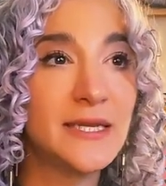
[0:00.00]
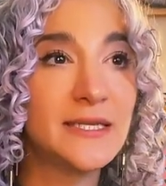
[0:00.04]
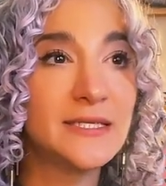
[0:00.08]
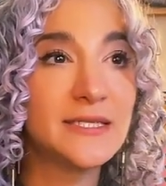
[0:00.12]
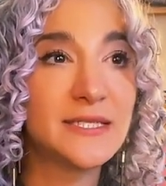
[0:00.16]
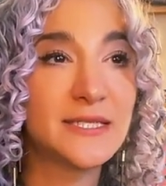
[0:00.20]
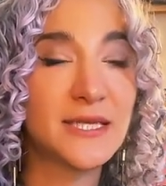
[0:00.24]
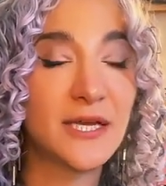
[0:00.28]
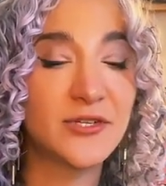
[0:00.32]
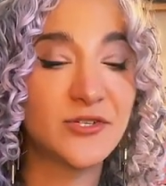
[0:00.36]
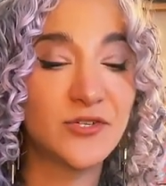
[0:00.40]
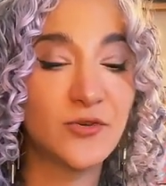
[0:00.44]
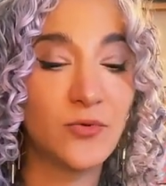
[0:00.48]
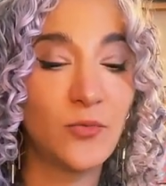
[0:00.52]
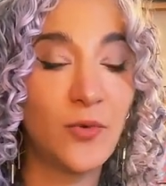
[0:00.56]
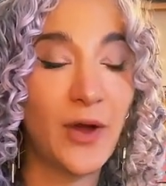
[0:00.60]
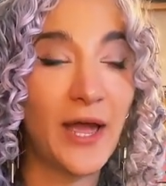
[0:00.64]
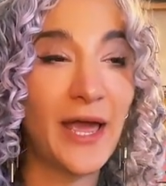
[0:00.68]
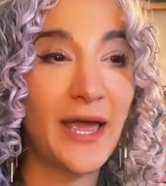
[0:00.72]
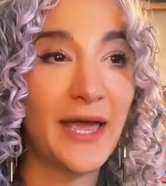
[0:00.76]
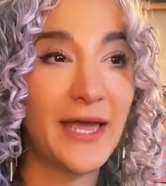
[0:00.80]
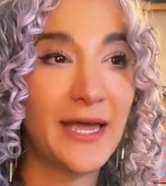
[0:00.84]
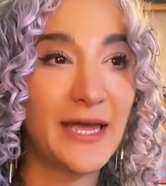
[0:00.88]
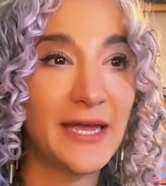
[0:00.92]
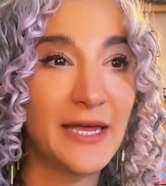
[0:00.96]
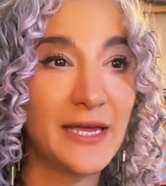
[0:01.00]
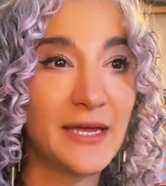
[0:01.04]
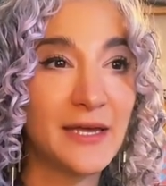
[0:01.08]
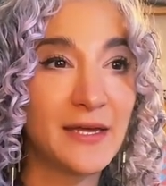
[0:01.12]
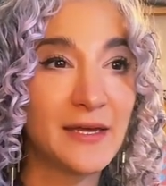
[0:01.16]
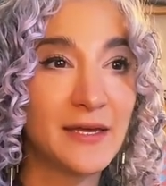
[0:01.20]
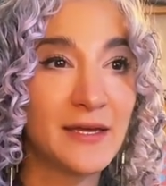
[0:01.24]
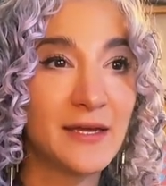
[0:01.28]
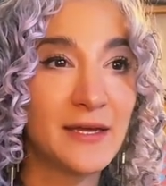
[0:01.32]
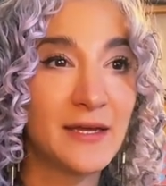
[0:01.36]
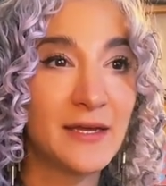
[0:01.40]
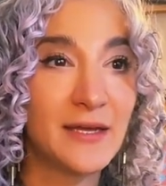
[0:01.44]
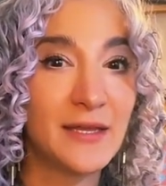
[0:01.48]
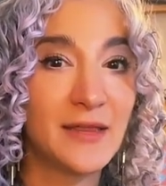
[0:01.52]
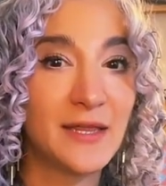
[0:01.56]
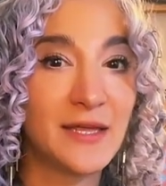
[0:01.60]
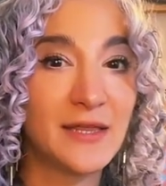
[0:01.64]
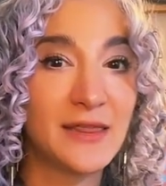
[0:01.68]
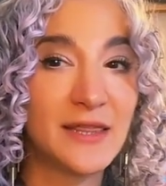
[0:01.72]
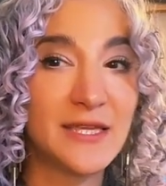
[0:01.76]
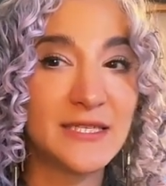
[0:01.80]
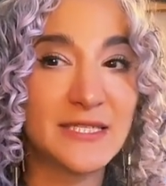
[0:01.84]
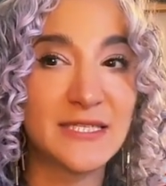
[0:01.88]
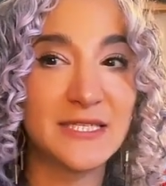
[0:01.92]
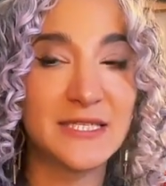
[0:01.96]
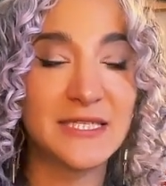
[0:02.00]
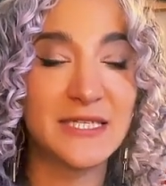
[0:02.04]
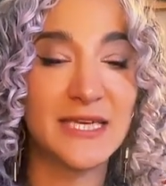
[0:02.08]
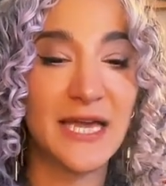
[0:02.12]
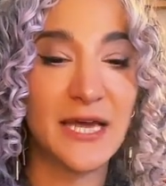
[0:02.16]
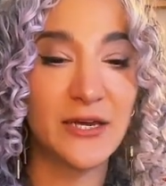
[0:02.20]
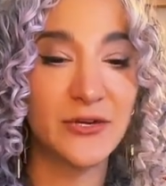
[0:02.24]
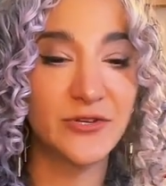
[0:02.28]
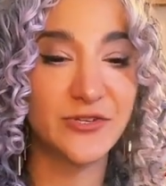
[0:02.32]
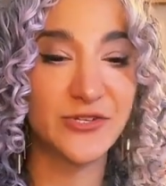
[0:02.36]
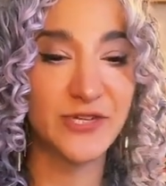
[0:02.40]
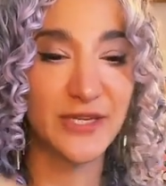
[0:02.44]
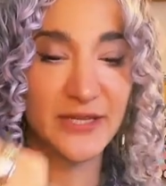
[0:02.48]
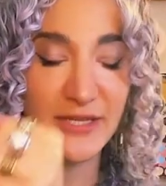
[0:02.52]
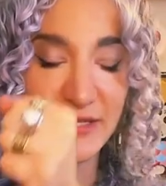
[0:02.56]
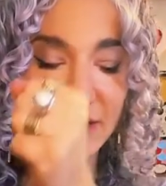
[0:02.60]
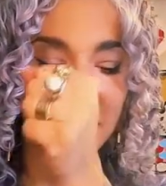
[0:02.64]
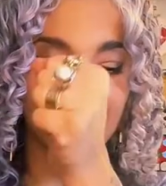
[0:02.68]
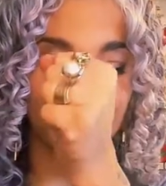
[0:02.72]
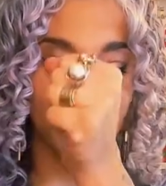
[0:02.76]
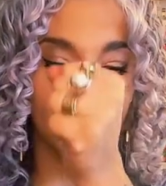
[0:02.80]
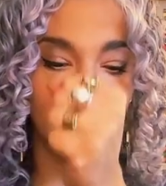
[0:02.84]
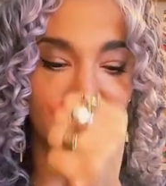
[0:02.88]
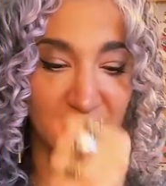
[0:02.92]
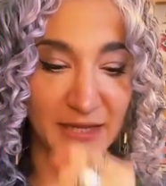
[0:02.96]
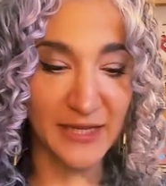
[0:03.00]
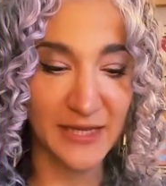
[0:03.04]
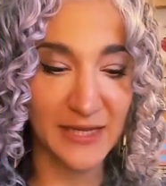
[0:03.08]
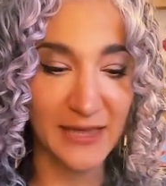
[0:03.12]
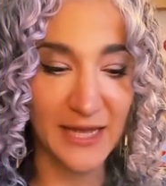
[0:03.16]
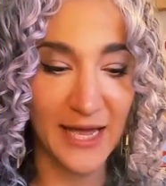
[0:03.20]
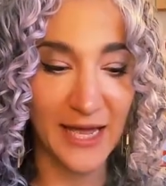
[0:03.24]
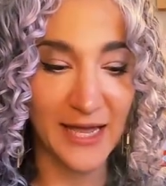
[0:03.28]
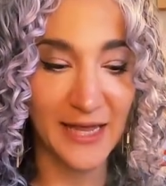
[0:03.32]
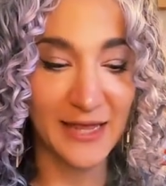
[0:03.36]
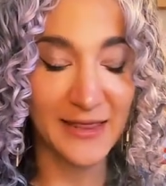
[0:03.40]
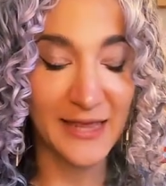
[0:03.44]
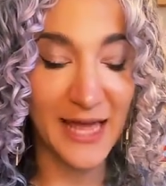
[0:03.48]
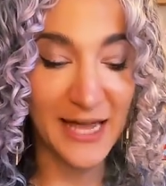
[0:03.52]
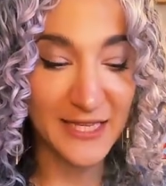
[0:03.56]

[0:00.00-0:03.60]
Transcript: in such a way that this is the energy that's feeling that.